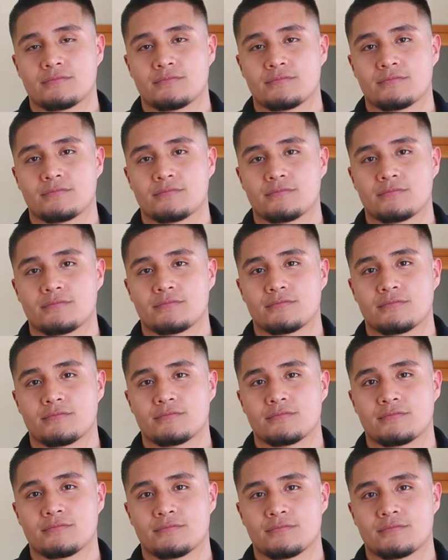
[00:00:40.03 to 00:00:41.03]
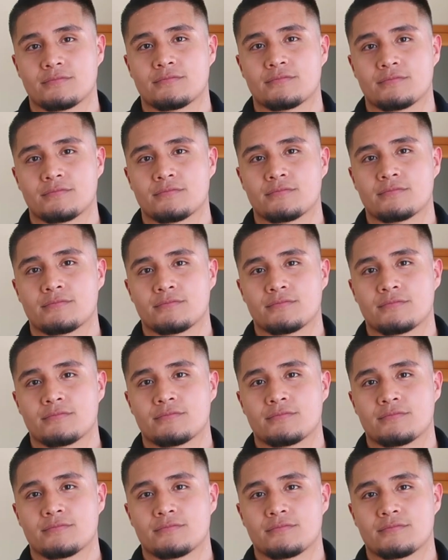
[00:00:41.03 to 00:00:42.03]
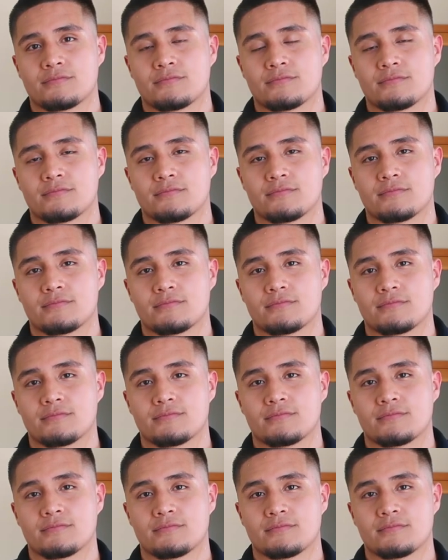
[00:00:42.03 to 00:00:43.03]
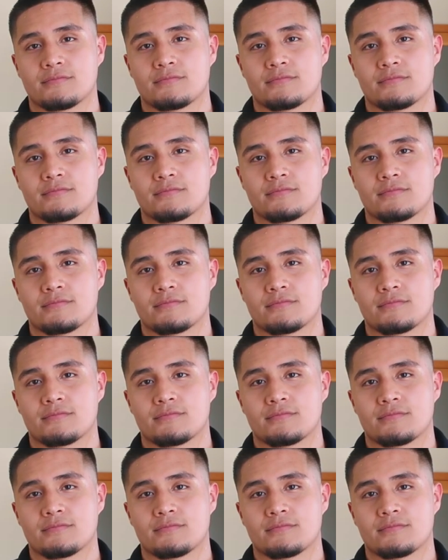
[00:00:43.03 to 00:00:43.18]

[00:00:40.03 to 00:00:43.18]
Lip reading: This person isn't speaking.